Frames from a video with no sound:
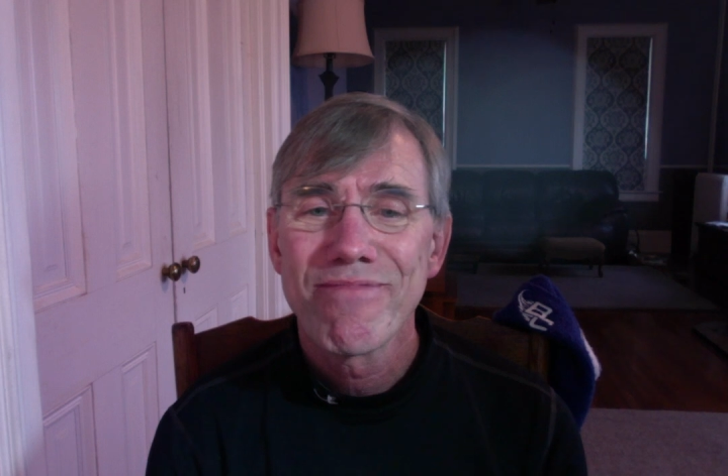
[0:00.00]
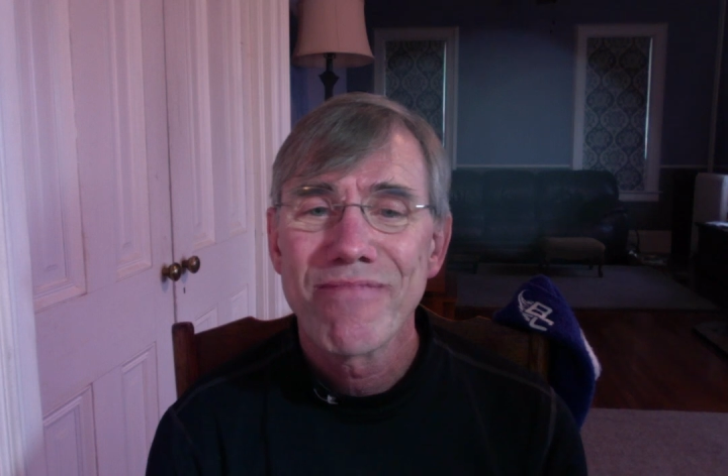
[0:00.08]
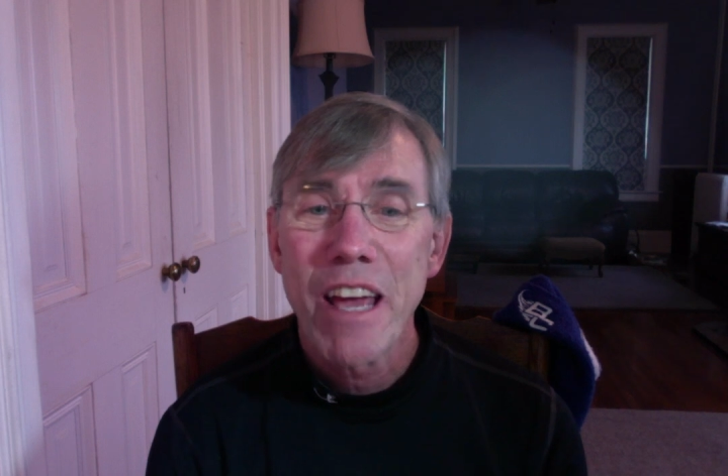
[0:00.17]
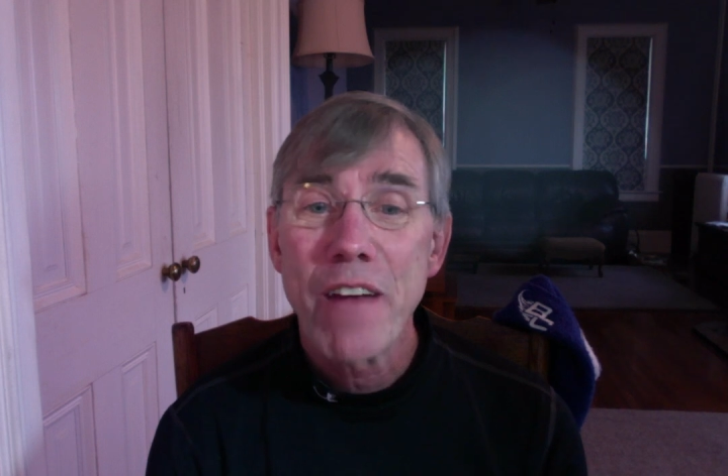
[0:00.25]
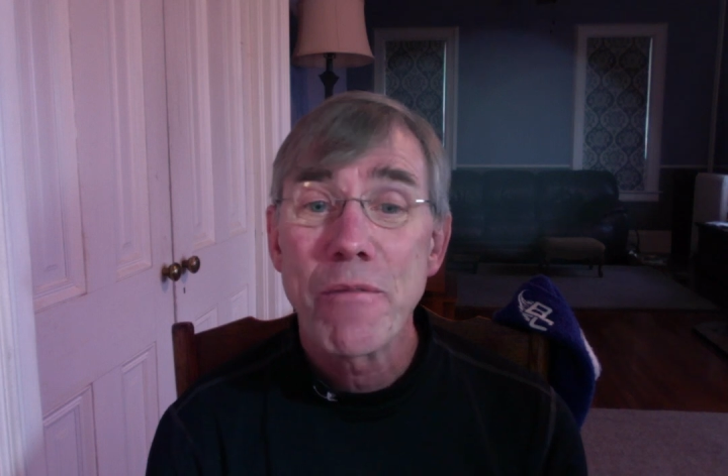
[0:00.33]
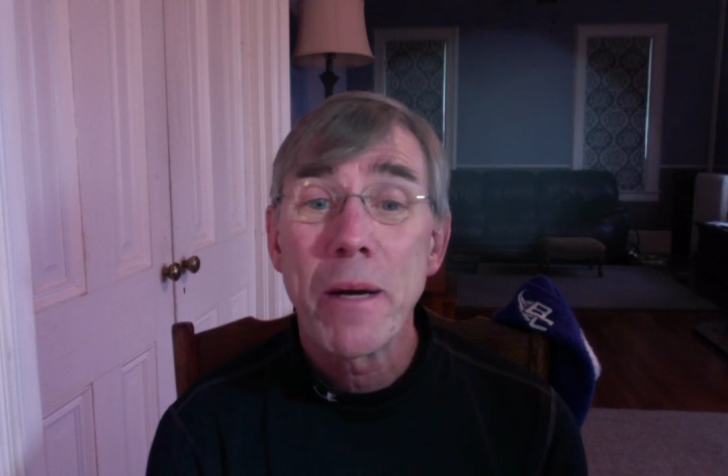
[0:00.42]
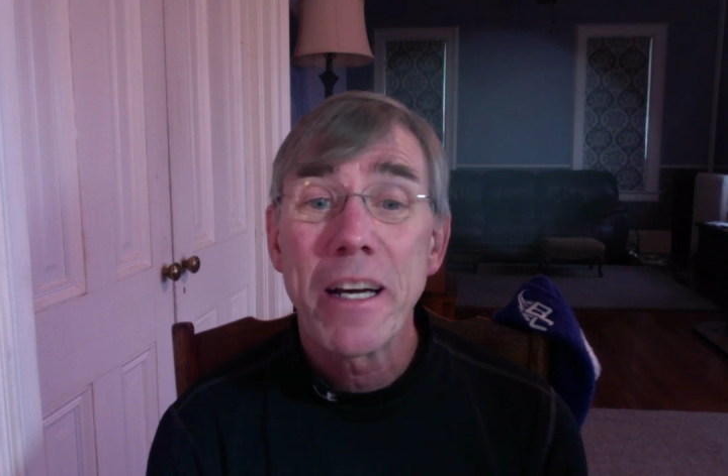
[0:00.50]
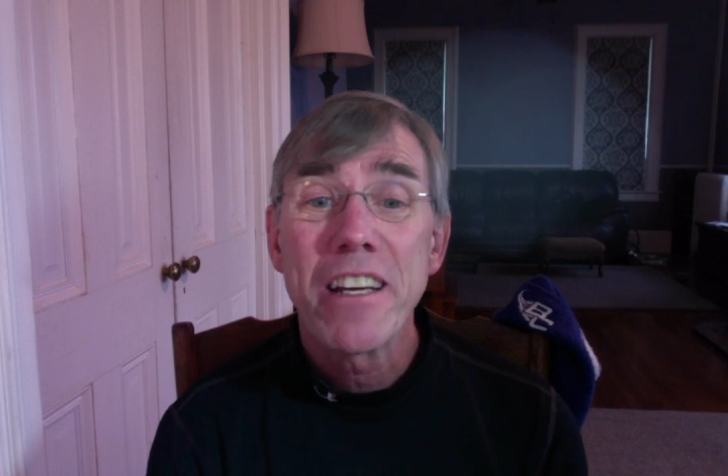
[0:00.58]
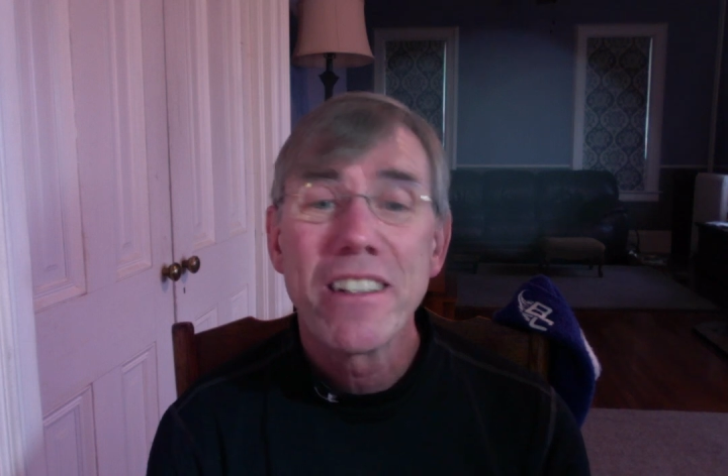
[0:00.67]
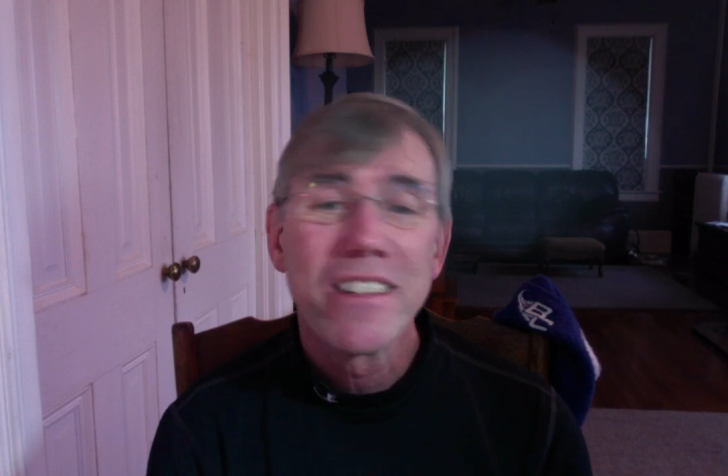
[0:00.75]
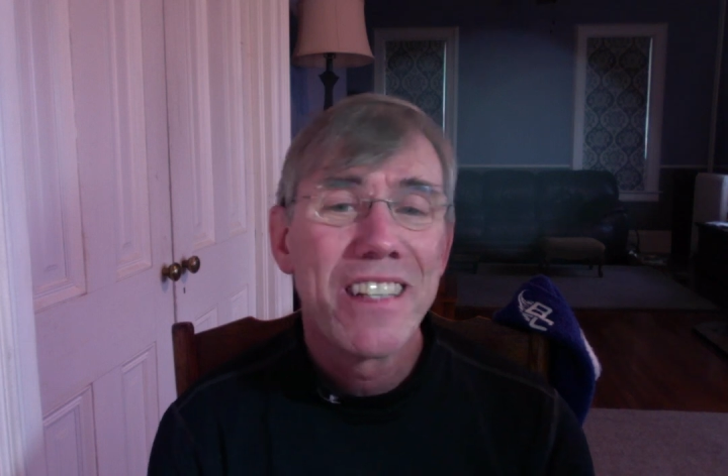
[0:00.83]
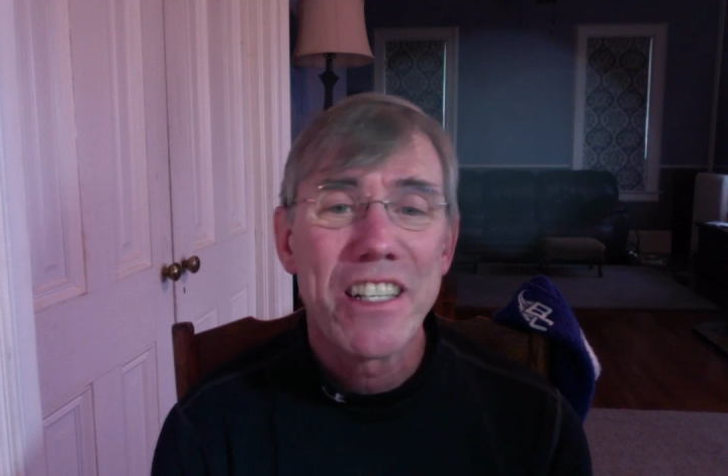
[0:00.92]
Hey everybody,
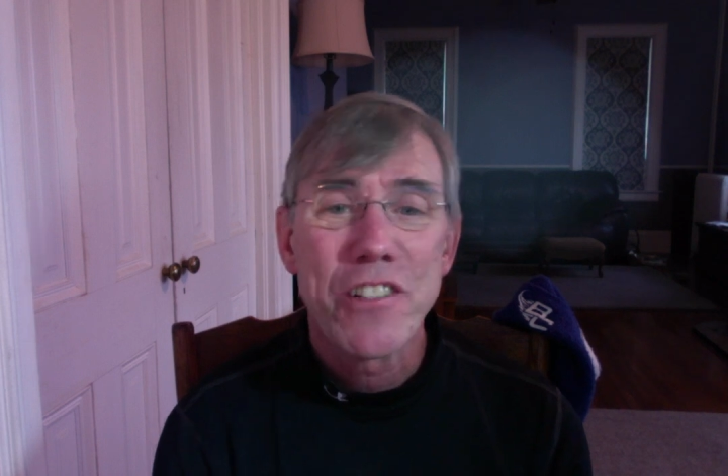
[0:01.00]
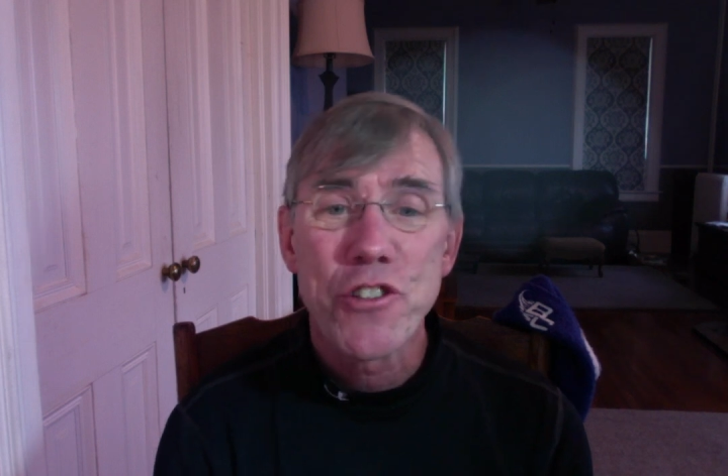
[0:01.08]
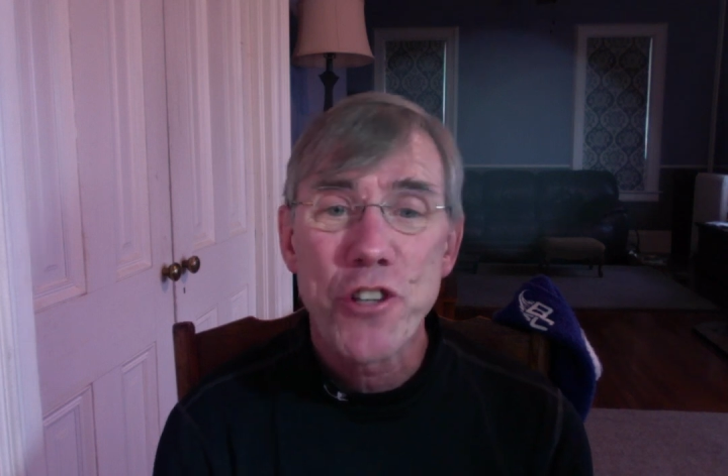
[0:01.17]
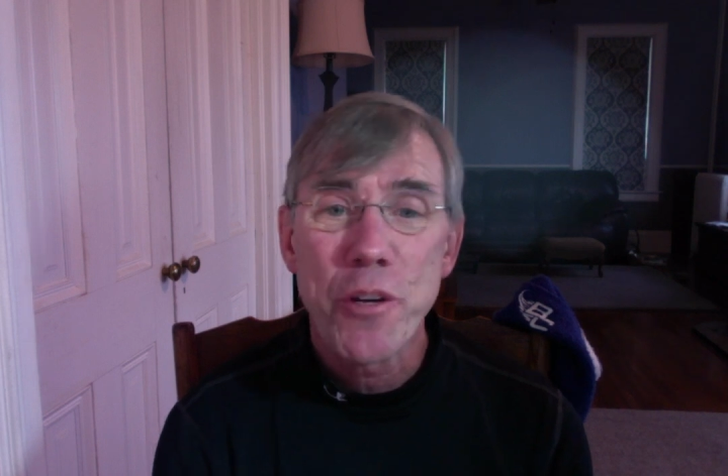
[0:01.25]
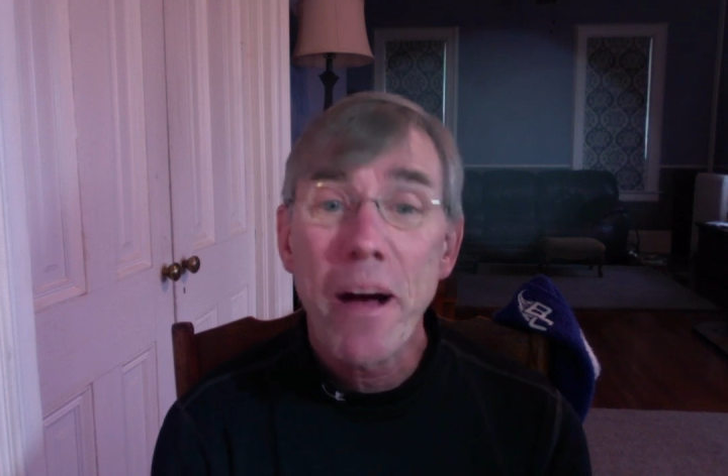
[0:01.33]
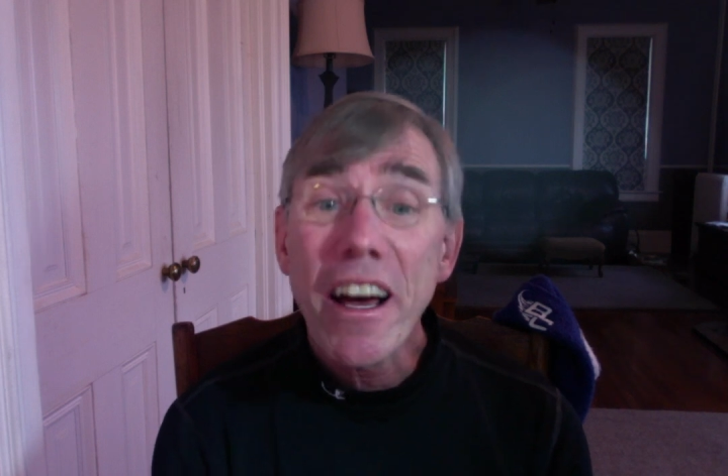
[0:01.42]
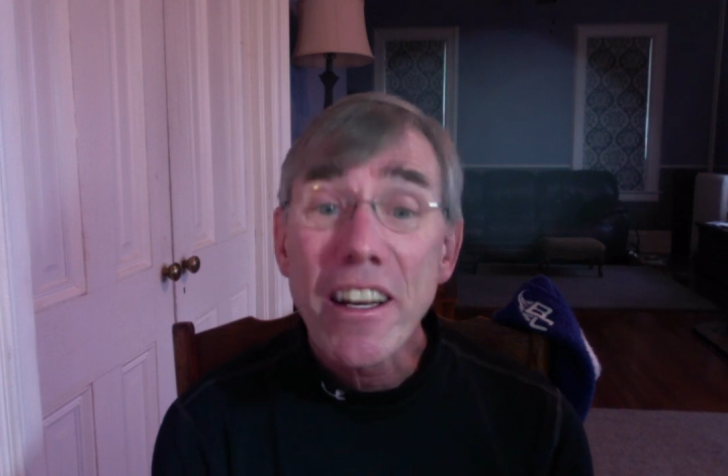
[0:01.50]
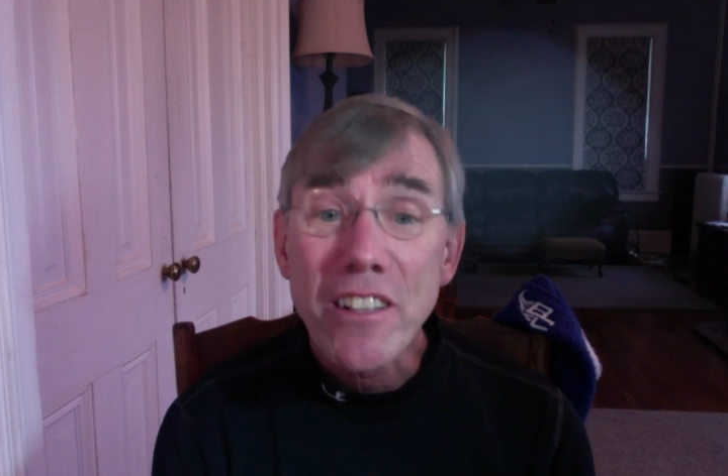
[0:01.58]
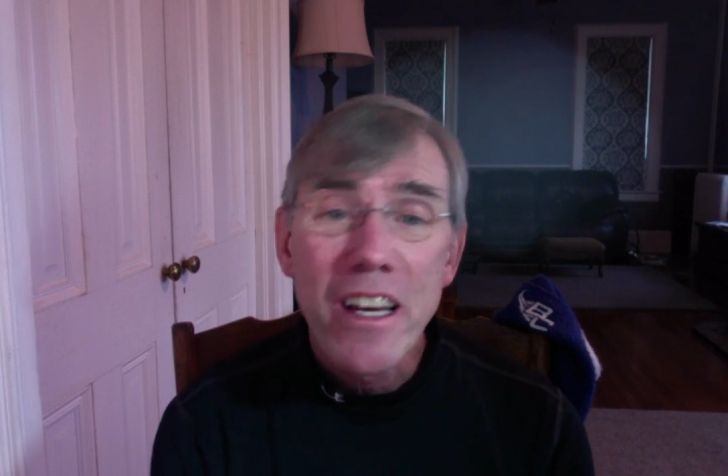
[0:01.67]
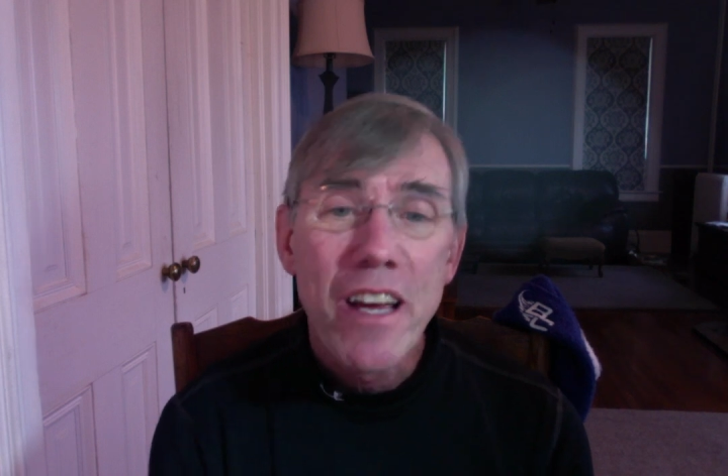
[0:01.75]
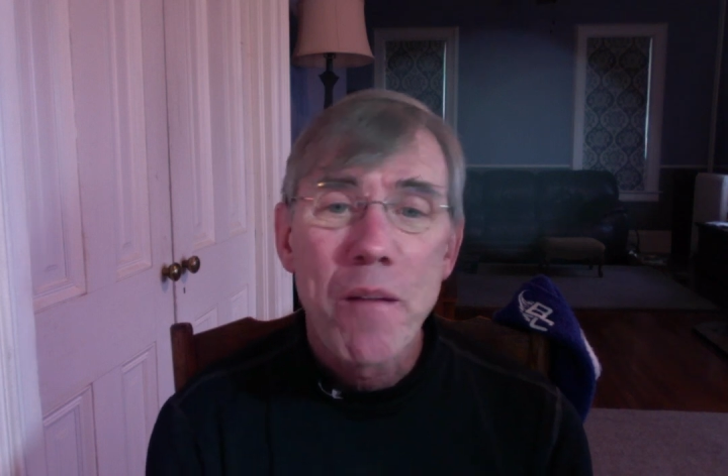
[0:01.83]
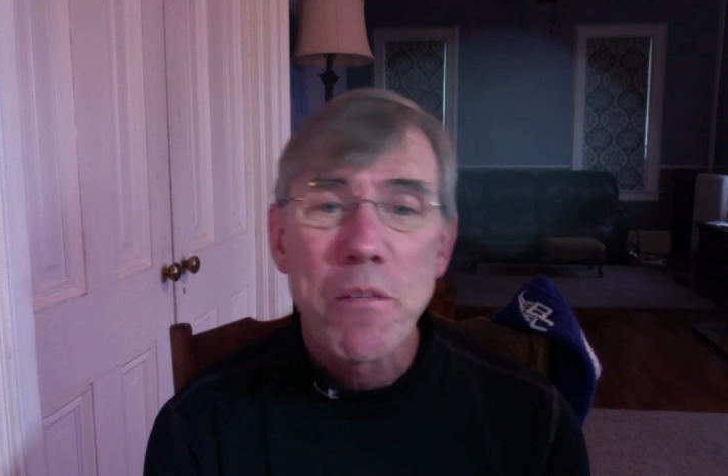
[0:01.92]
it's Jimott,
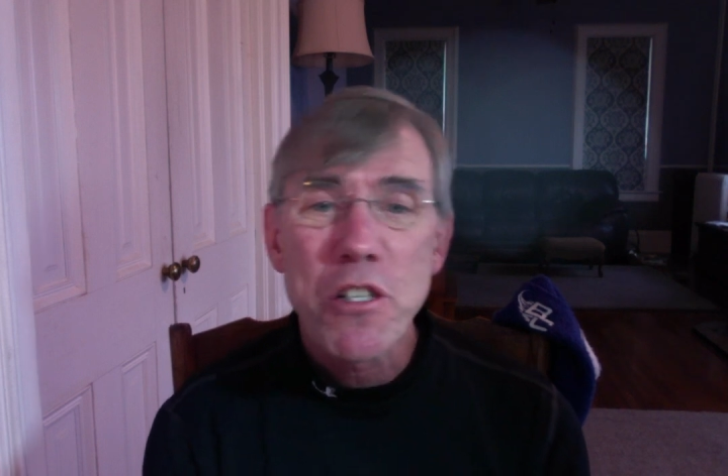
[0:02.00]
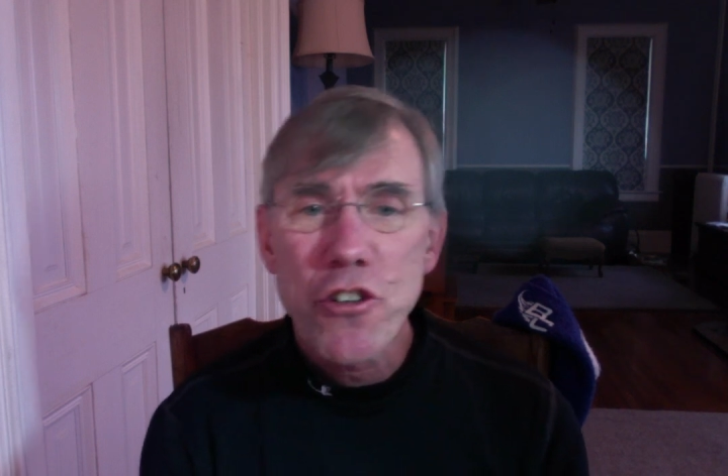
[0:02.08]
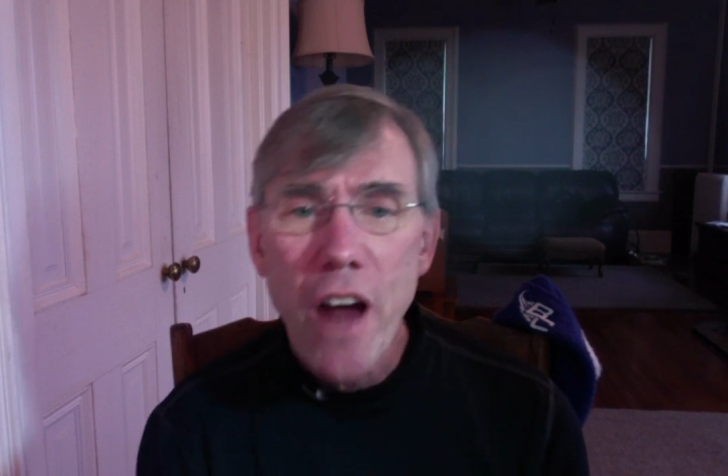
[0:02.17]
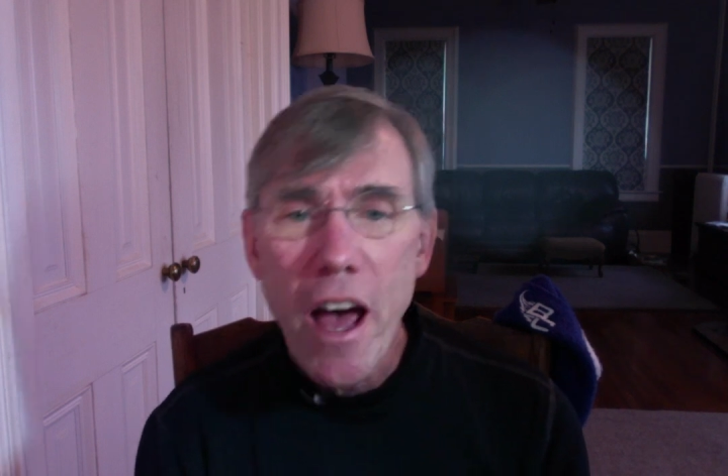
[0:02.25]
Mr.